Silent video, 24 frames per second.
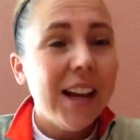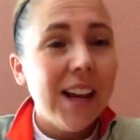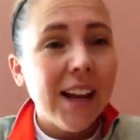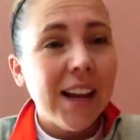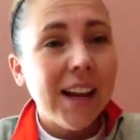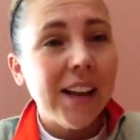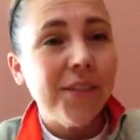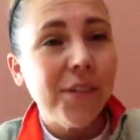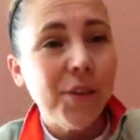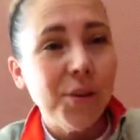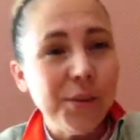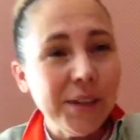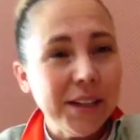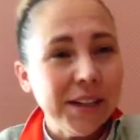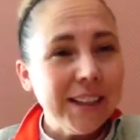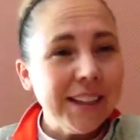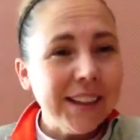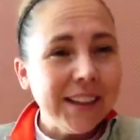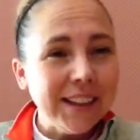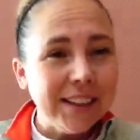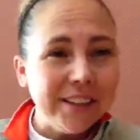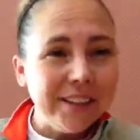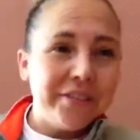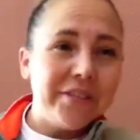If you didn't
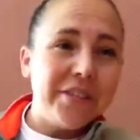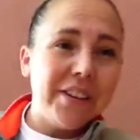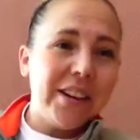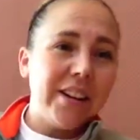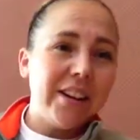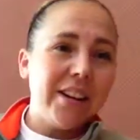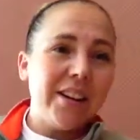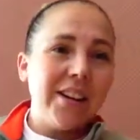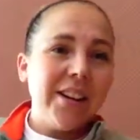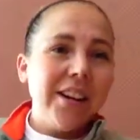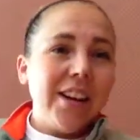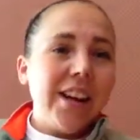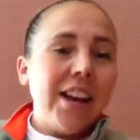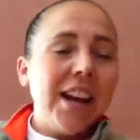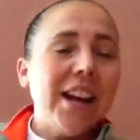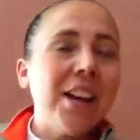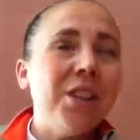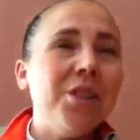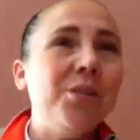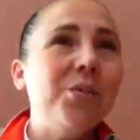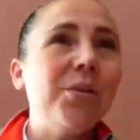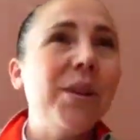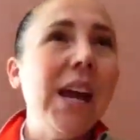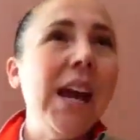live here
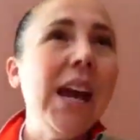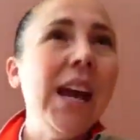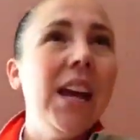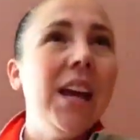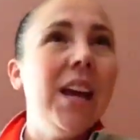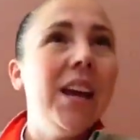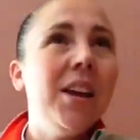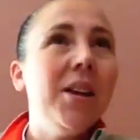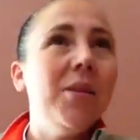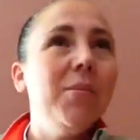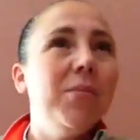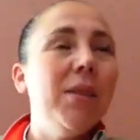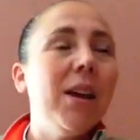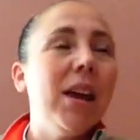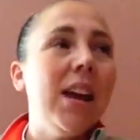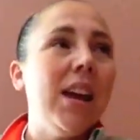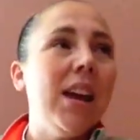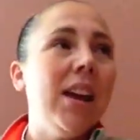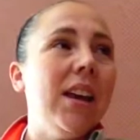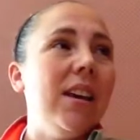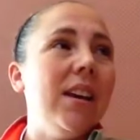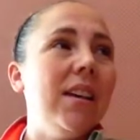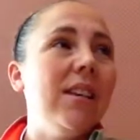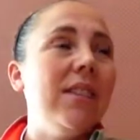and you came
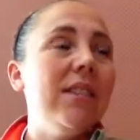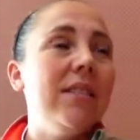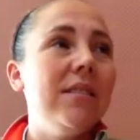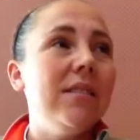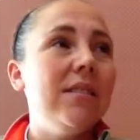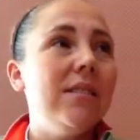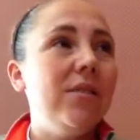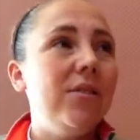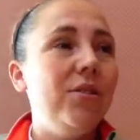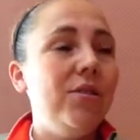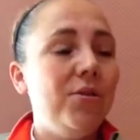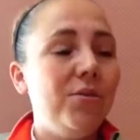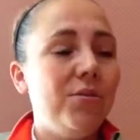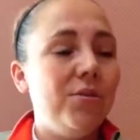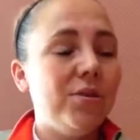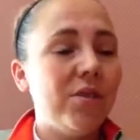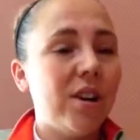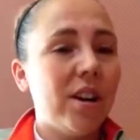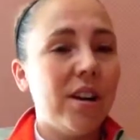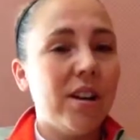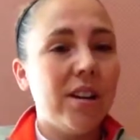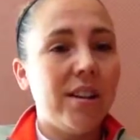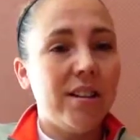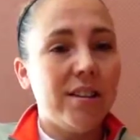and you
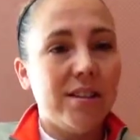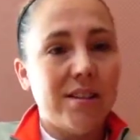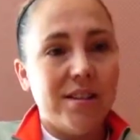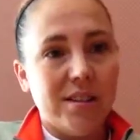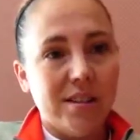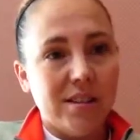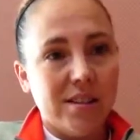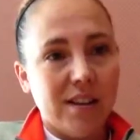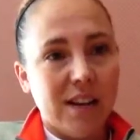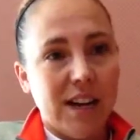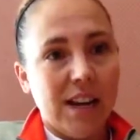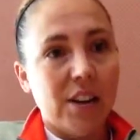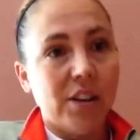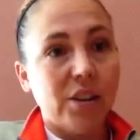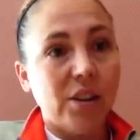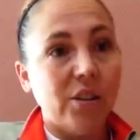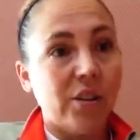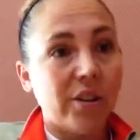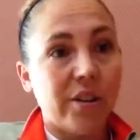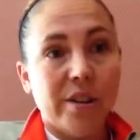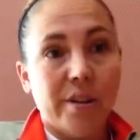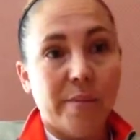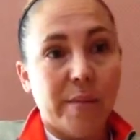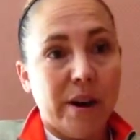started to kind of
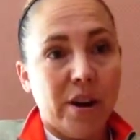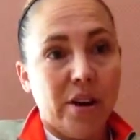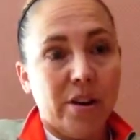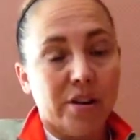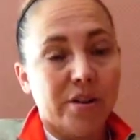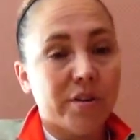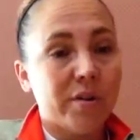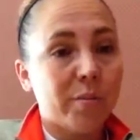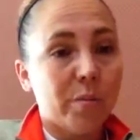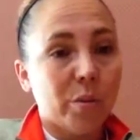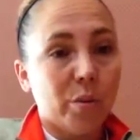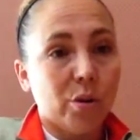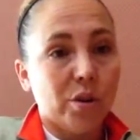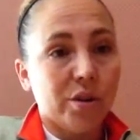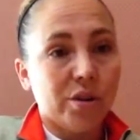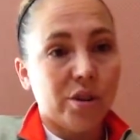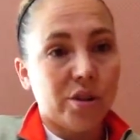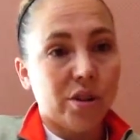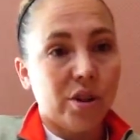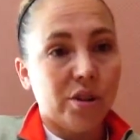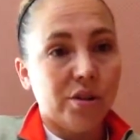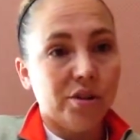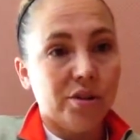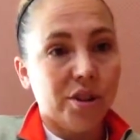learn about our sports
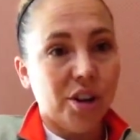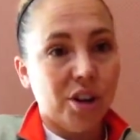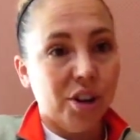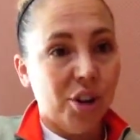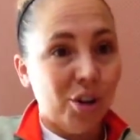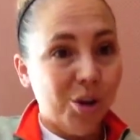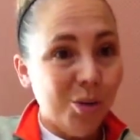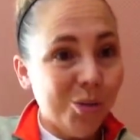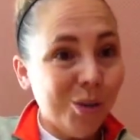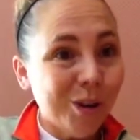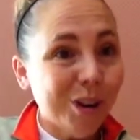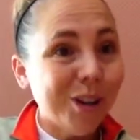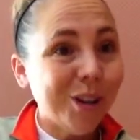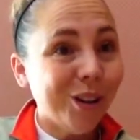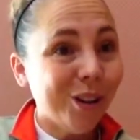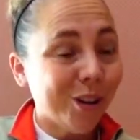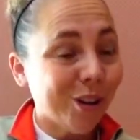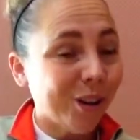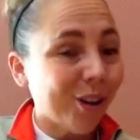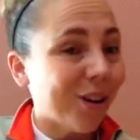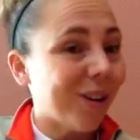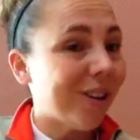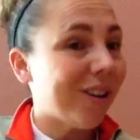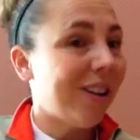culture, you would
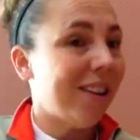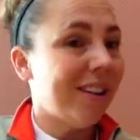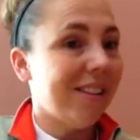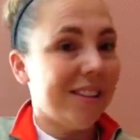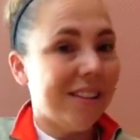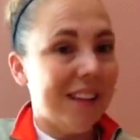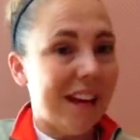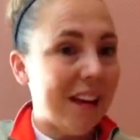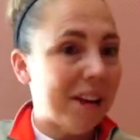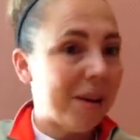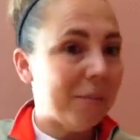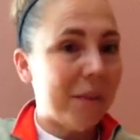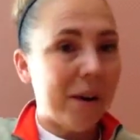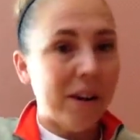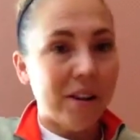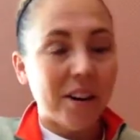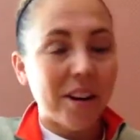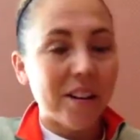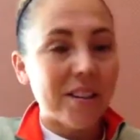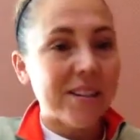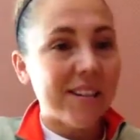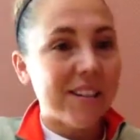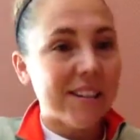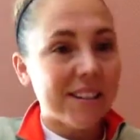learn a lot about
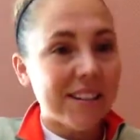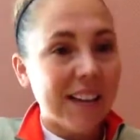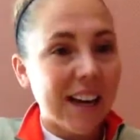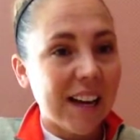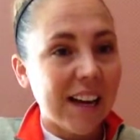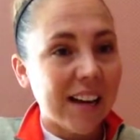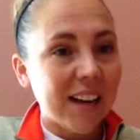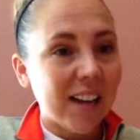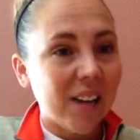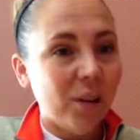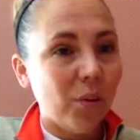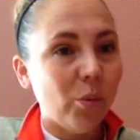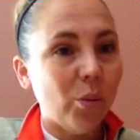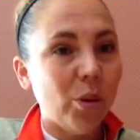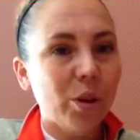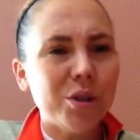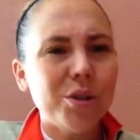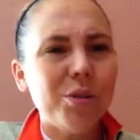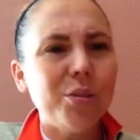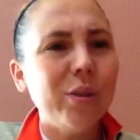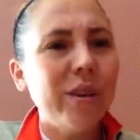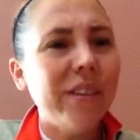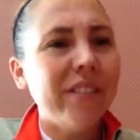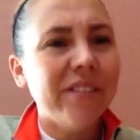our society. What
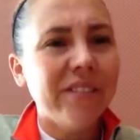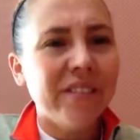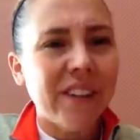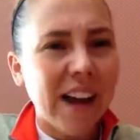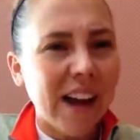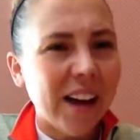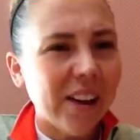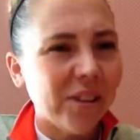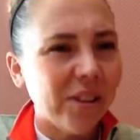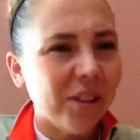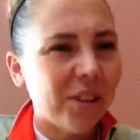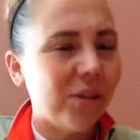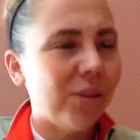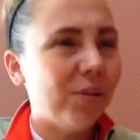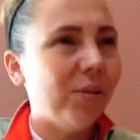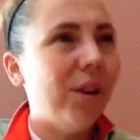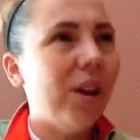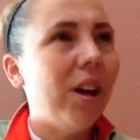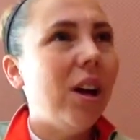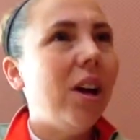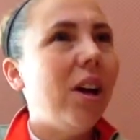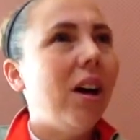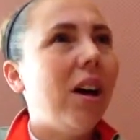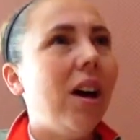do we value?
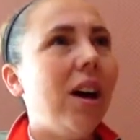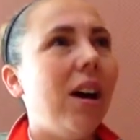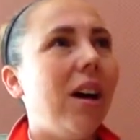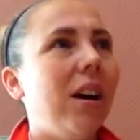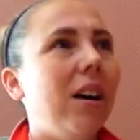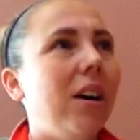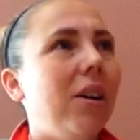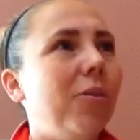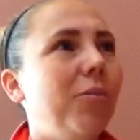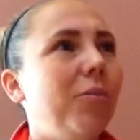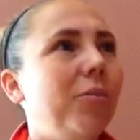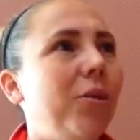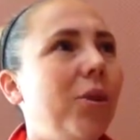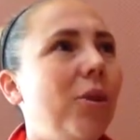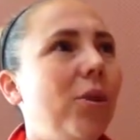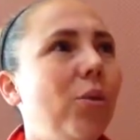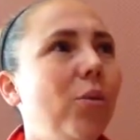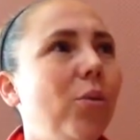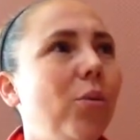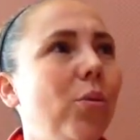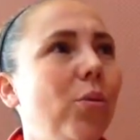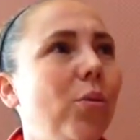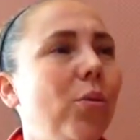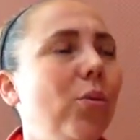
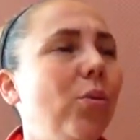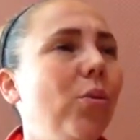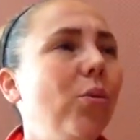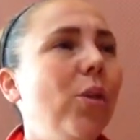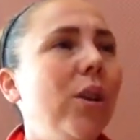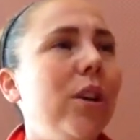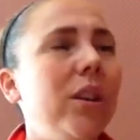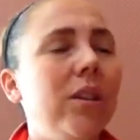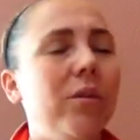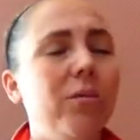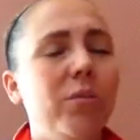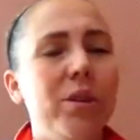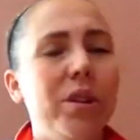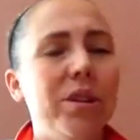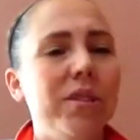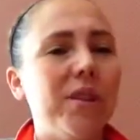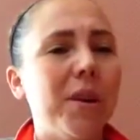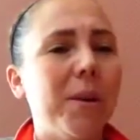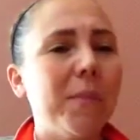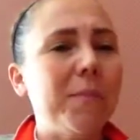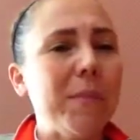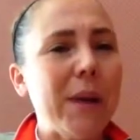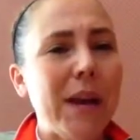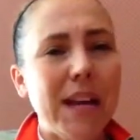What does
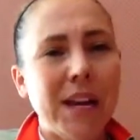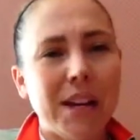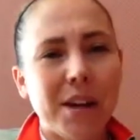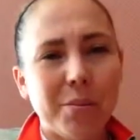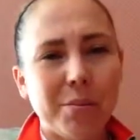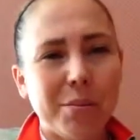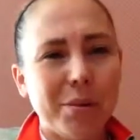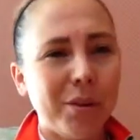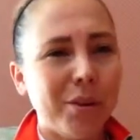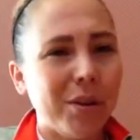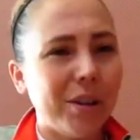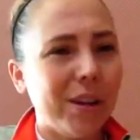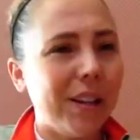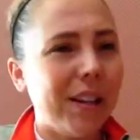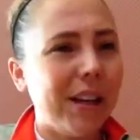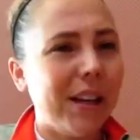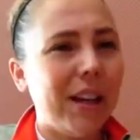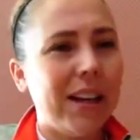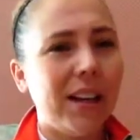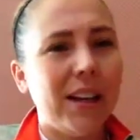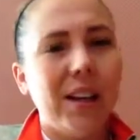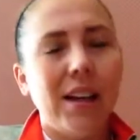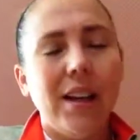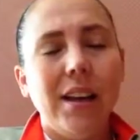our makeup look
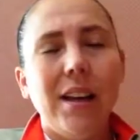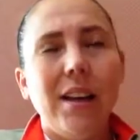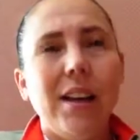like?